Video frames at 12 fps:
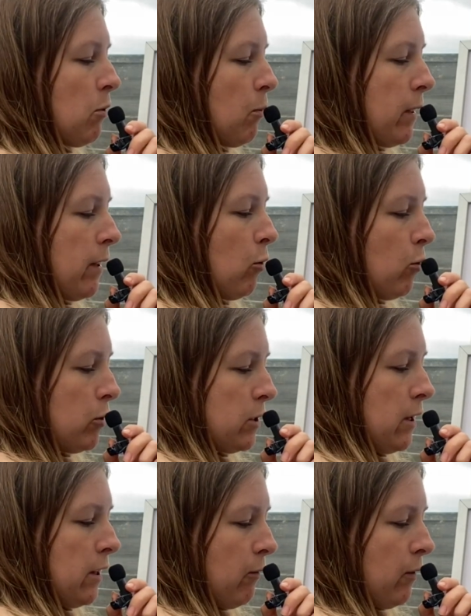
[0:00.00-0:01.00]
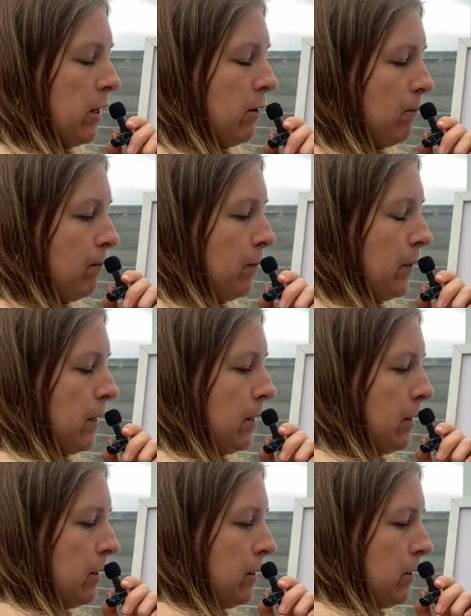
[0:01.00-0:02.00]
them in the order that they're in.
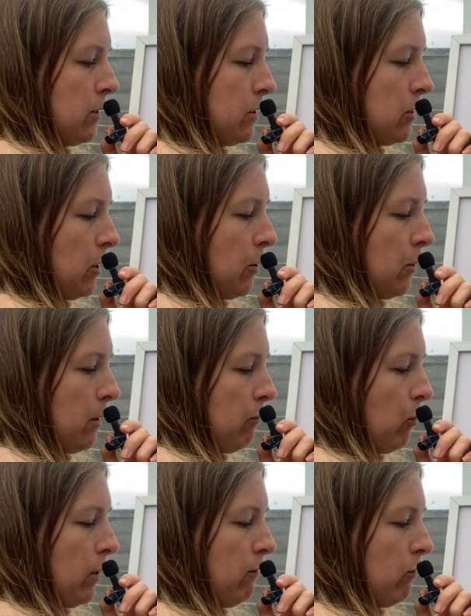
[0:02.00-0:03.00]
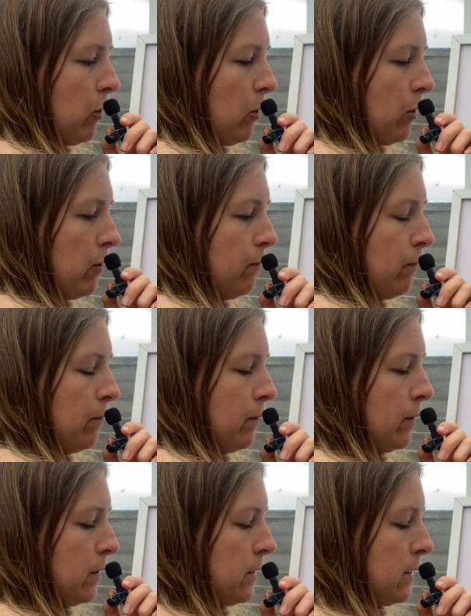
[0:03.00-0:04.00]
So if we've got
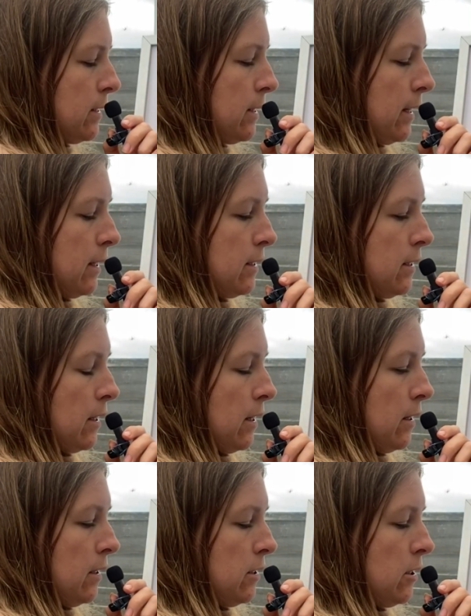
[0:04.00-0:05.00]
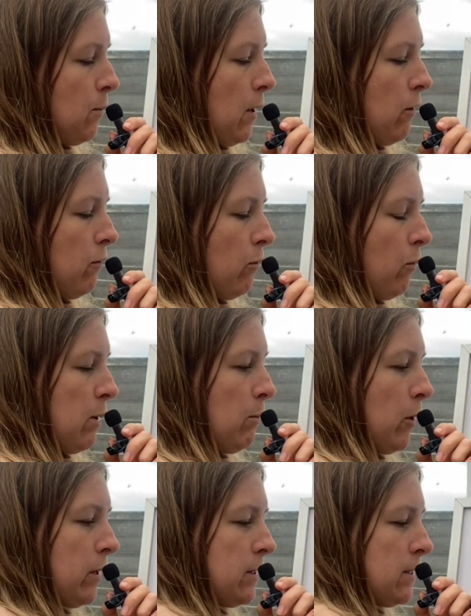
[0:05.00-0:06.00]
6 to the power of 3
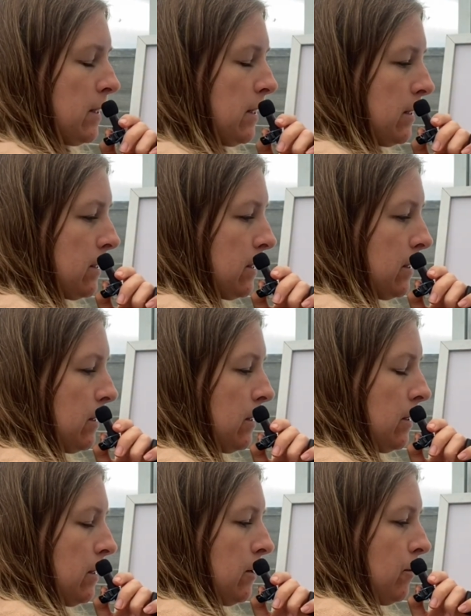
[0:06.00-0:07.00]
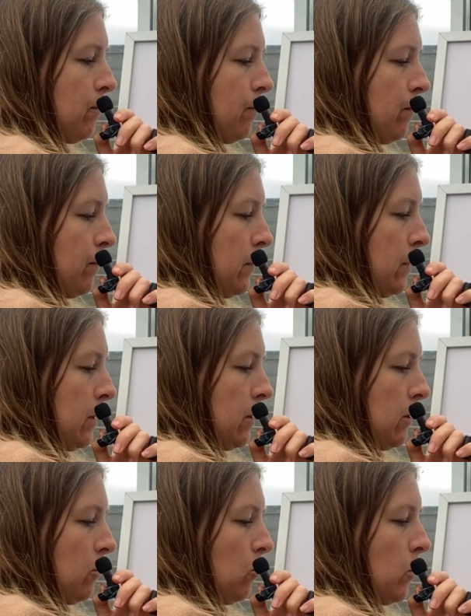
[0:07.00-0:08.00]
minus 6,
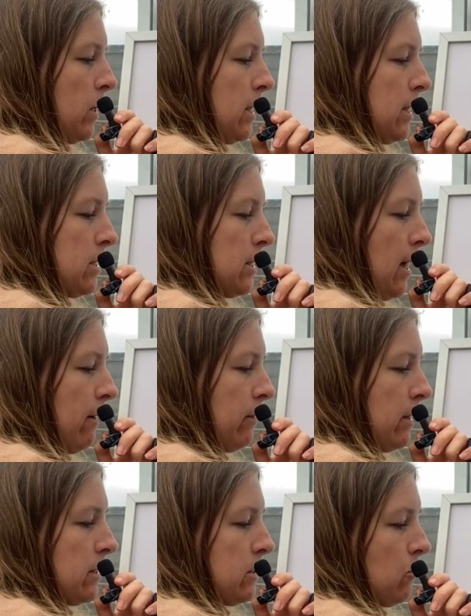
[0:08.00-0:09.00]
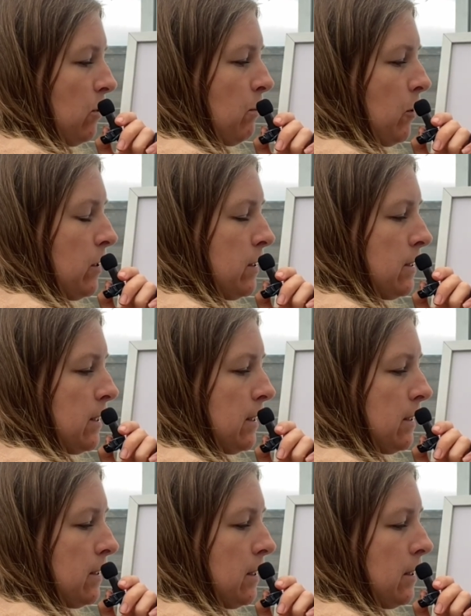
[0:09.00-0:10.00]
we need to have it as 3 minus
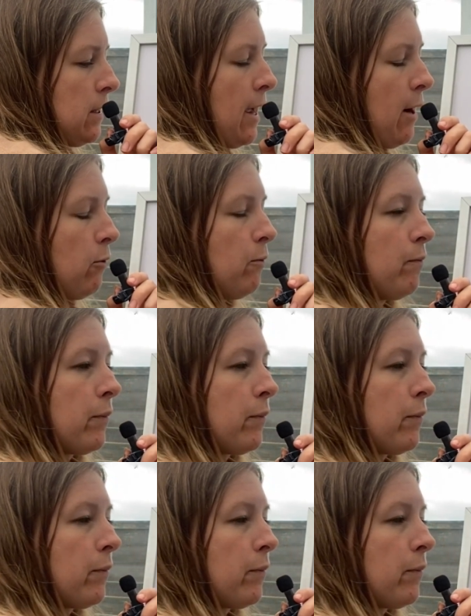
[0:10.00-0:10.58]
6. Now,